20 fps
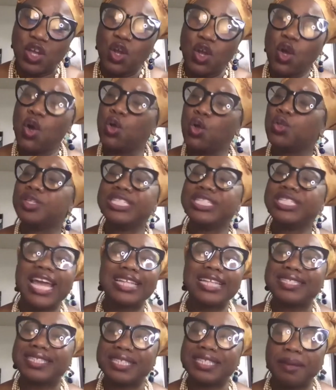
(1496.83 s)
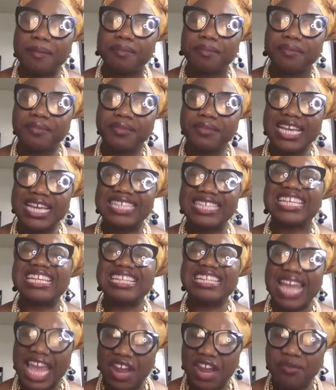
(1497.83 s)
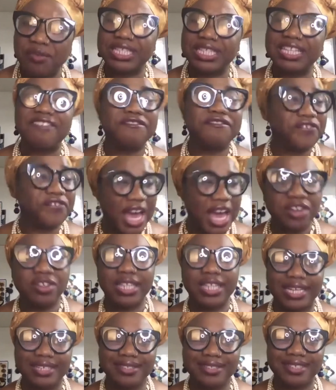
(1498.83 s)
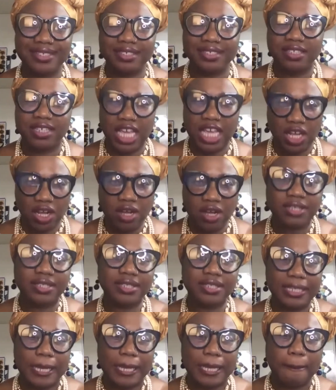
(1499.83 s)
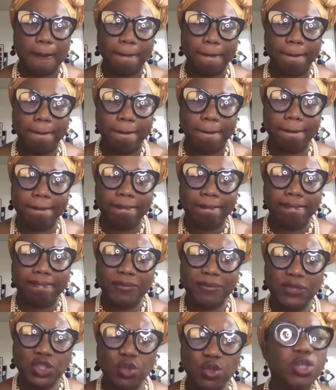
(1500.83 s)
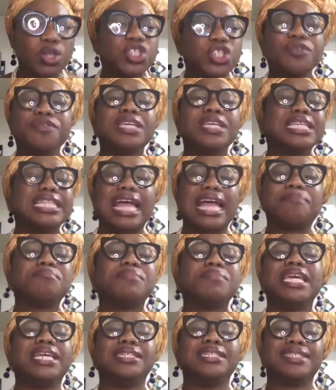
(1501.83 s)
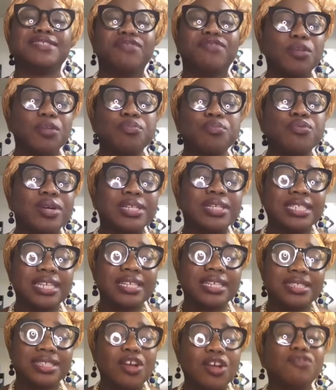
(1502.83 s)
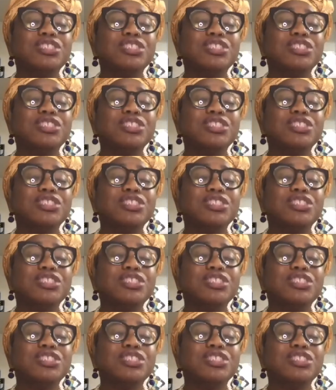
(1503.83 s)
Colonialism is inherently violent and costly. So what do you think that means for the process of